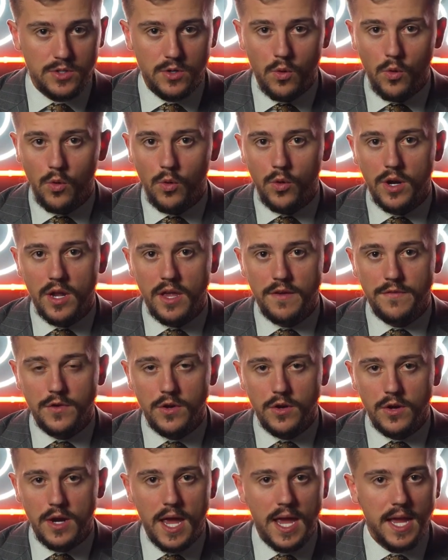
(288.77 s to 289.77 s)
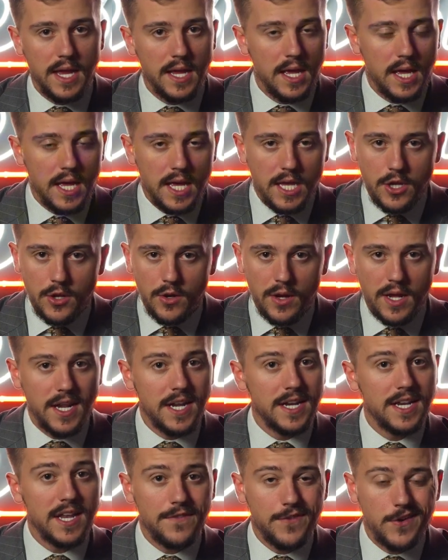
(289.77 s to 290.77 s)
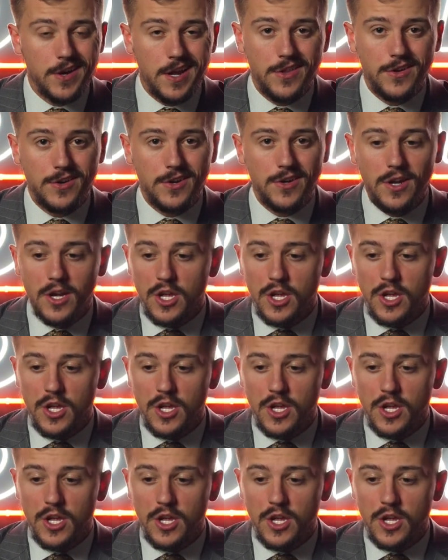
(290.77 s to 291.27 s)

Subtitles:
or if you're in a different other,